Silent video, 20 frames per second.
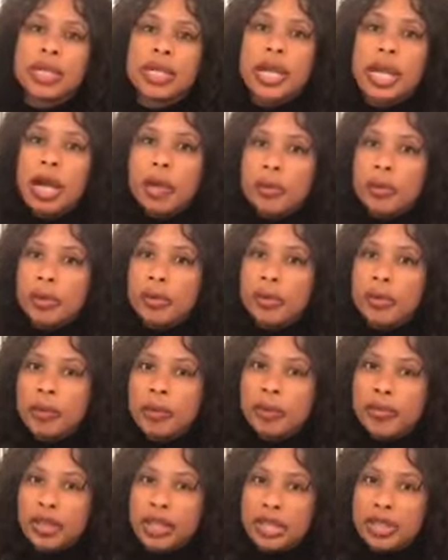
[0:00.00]
in helping with
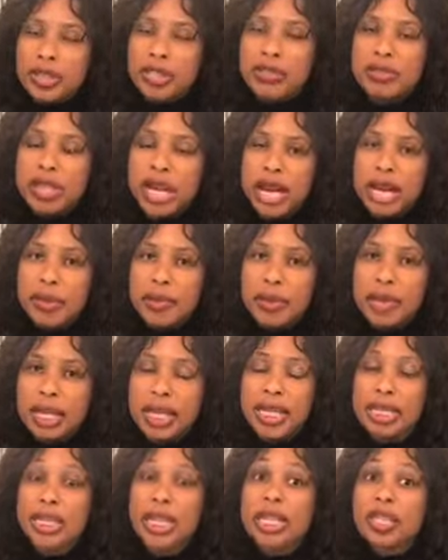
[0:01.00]
prevention of
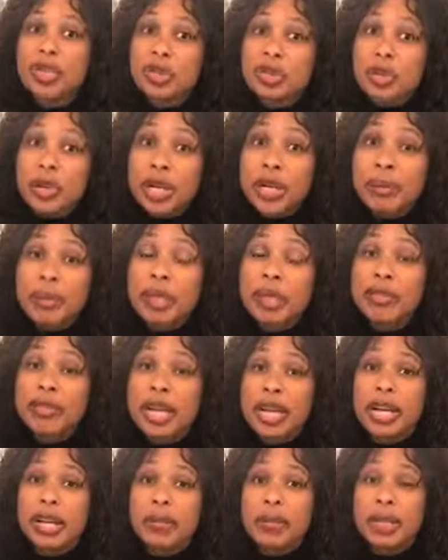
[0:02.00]
diabetes and treatment of
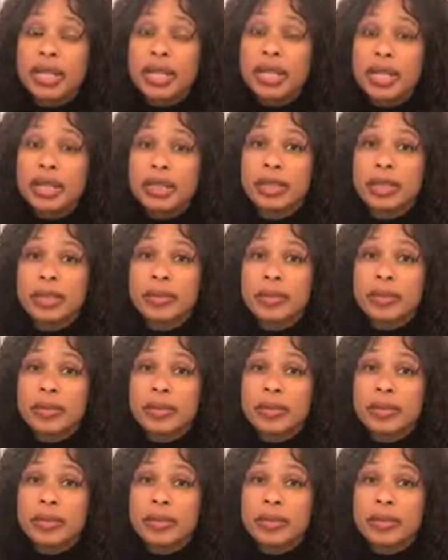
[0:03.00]
diabetes.